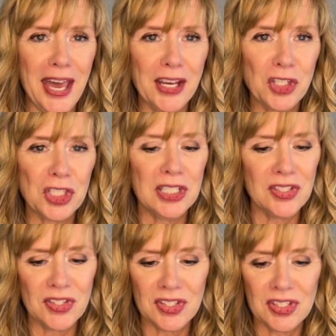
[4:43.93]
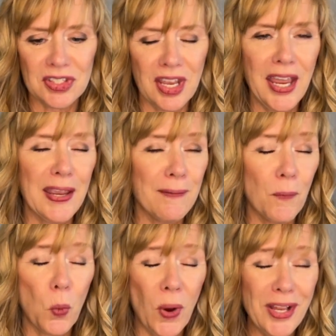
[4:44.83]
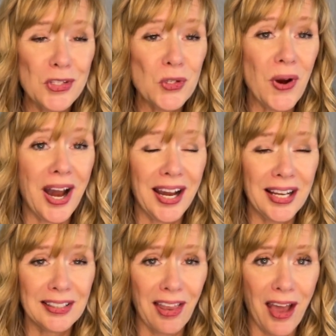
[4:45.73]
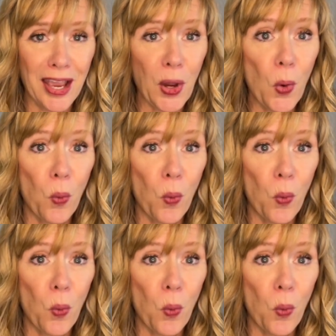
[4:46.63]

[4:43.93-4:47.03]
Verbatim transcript: action is to say, what do I like?